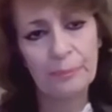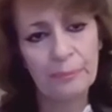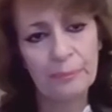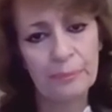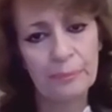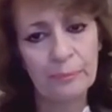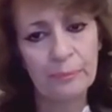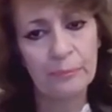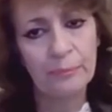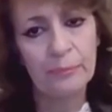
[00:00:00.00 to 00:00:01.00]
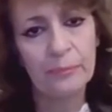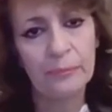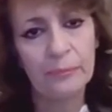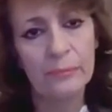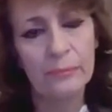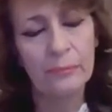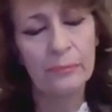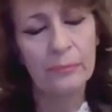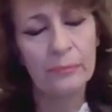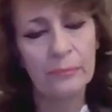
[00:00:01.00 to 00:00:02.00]

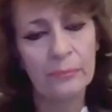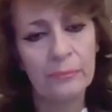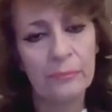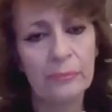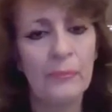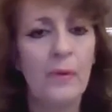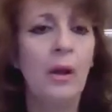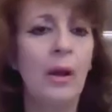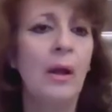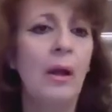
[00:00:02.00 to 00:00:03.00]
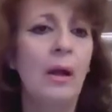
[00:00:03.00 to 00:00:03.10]
No one is speaking in this clip.